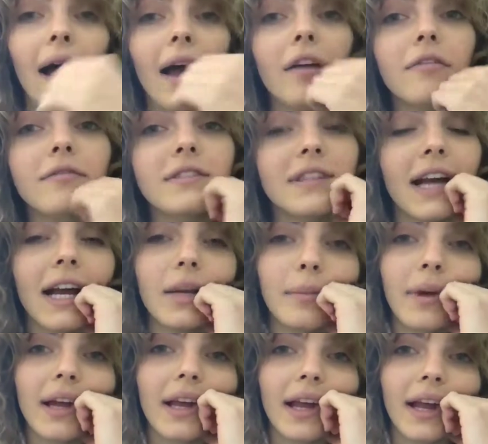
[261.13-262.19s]
I've dyed
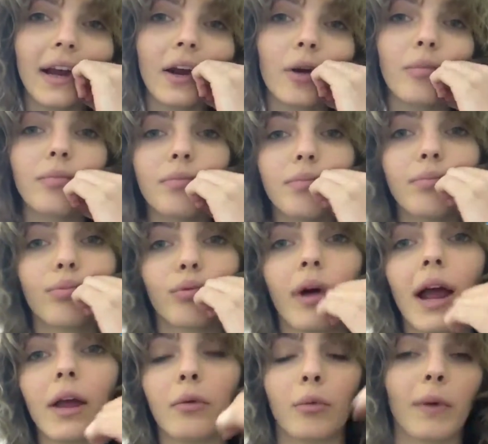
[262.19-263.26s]
my hair
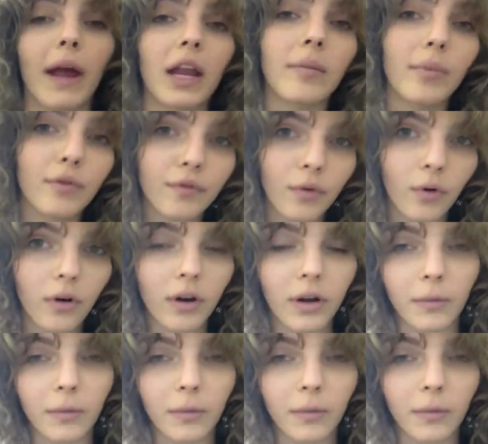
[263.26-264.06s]
bright red before.